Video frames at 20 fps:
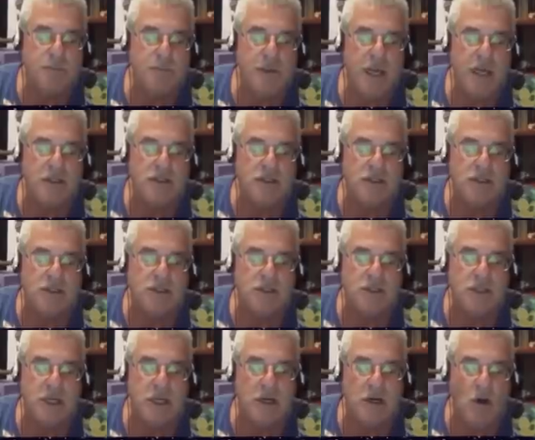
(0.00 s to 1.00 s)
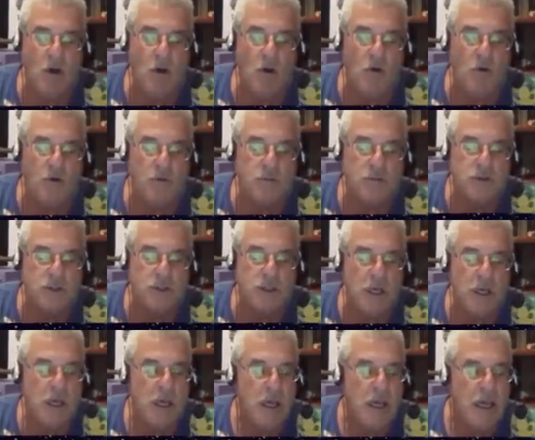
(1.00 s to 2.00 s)
pensions, and homes,
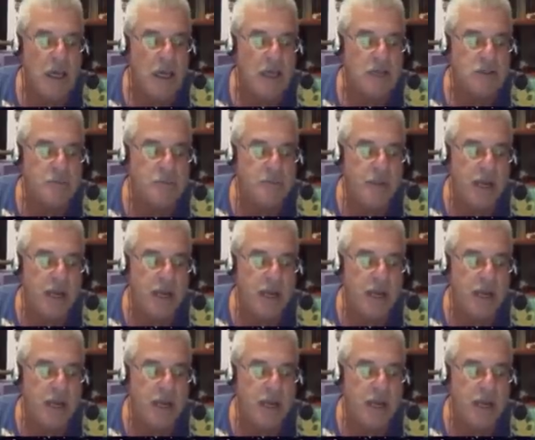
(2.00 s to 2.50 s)
as